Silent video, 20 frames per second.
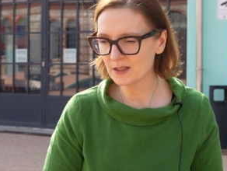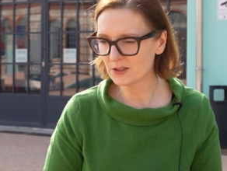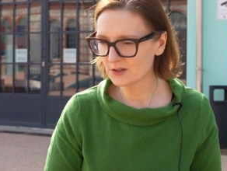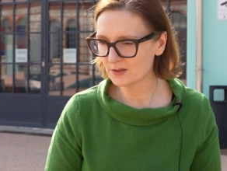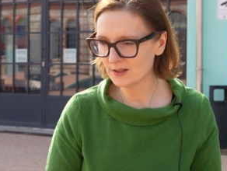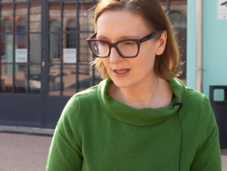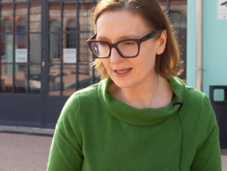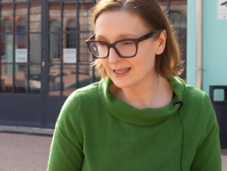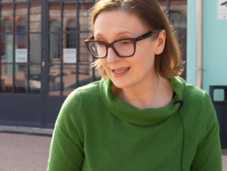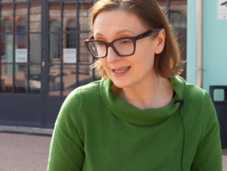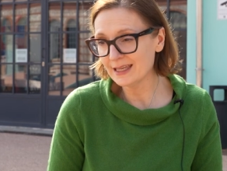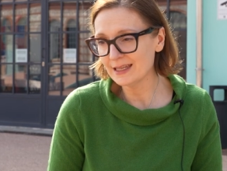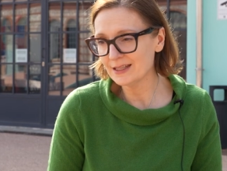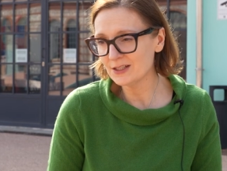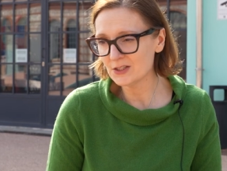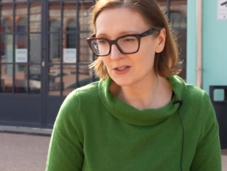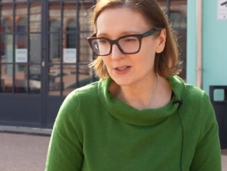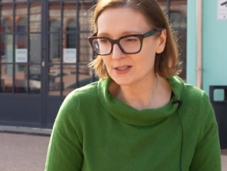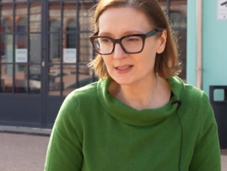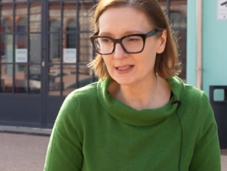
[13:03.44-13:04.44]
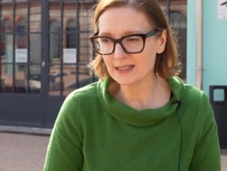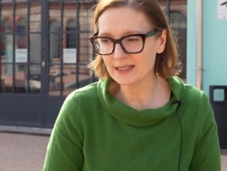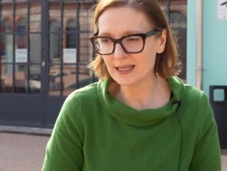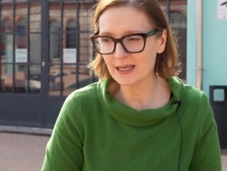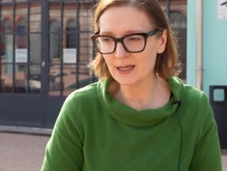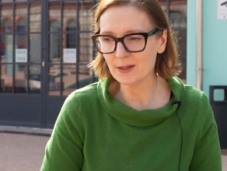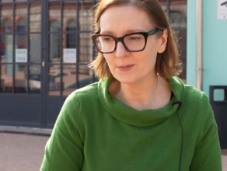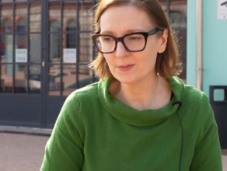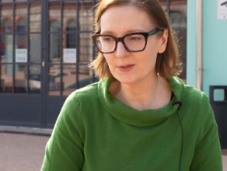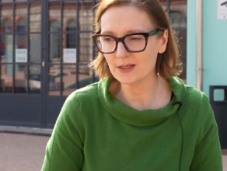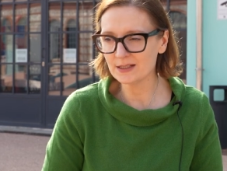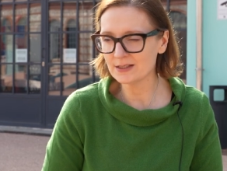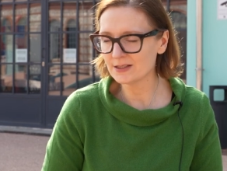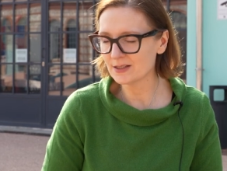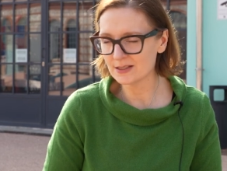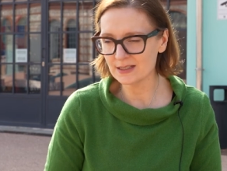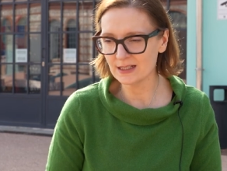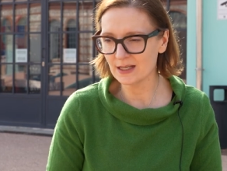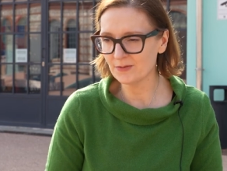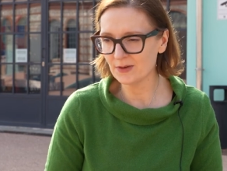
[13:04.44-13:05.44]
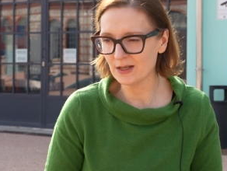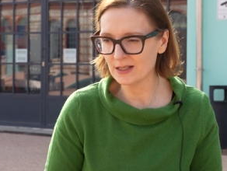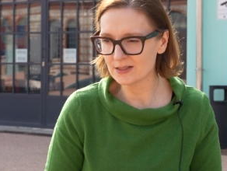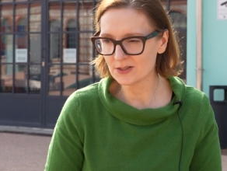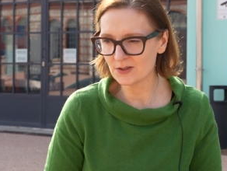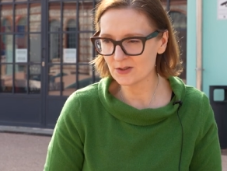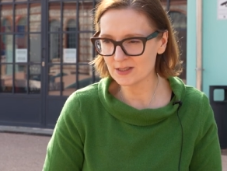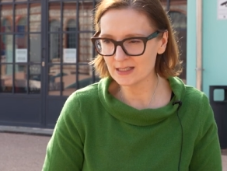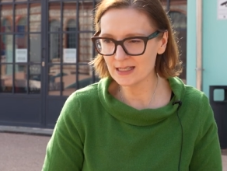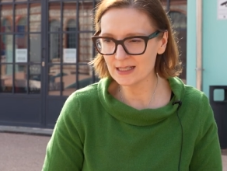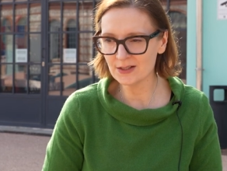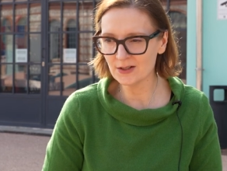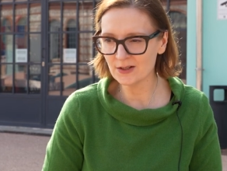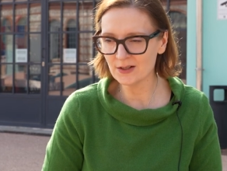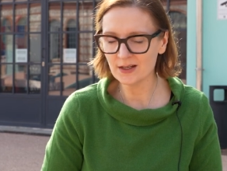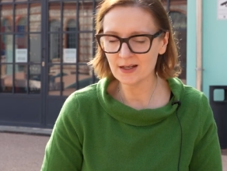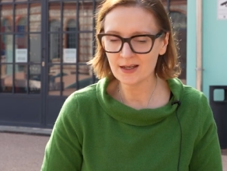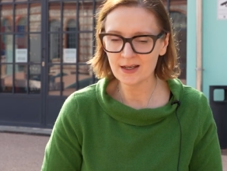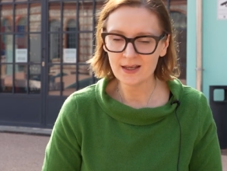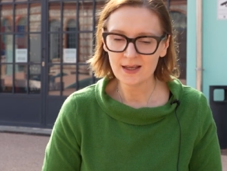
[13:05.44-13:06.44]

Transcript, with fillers: a kid just like him that doesn't have answers either.